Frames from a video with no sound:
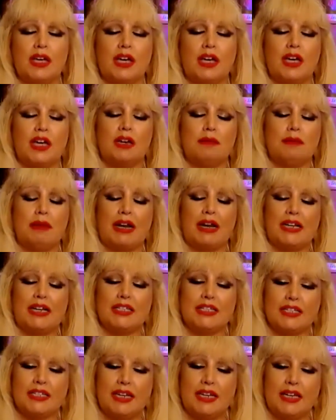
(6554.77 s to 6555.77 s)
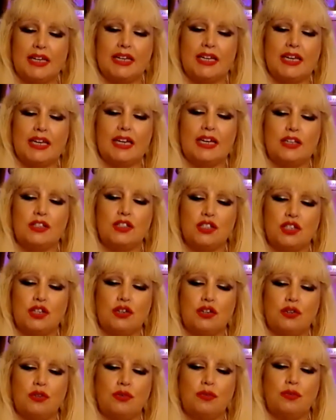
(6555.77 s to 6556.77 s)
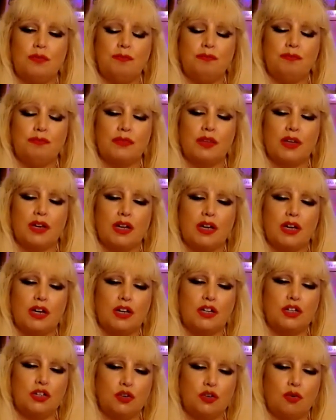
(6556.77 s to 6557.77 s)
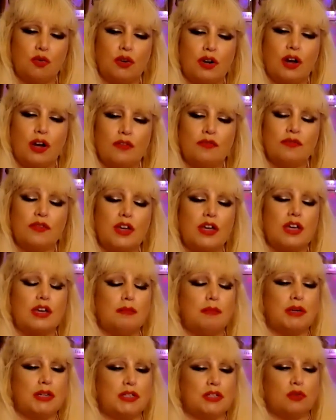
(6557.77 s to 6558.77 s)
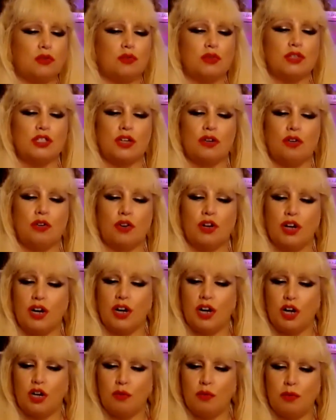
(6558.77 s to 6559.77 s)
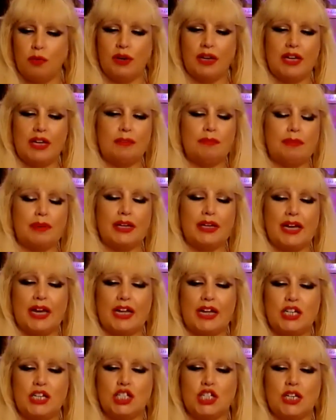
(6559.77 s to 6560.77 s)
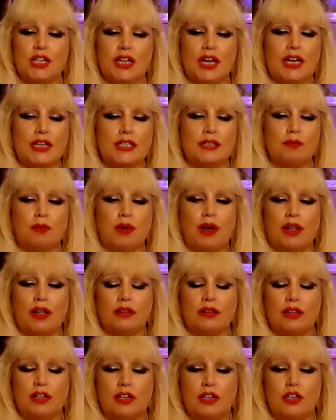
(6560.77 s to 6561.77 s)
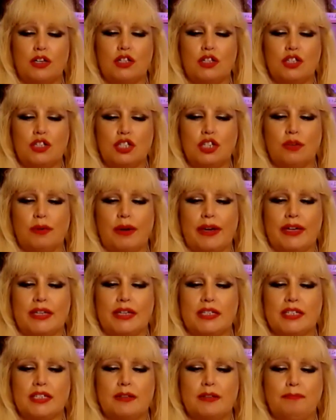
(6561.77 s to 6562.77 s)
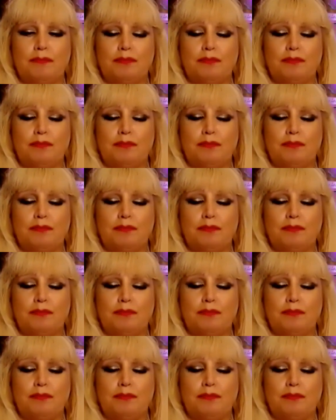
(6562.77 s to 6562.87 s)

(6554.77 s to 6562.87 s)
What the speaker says: And it's linking to your life, but it's also got a global implication as well to it.